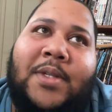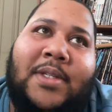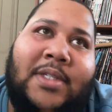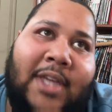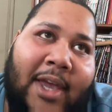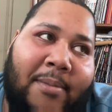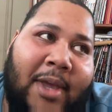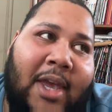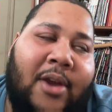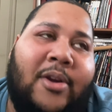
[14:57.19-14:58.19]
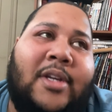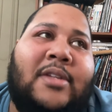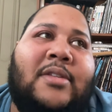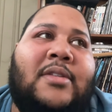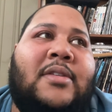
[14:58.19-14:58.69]
Sam
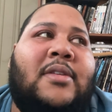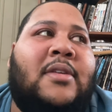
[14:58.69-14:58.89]
Harris,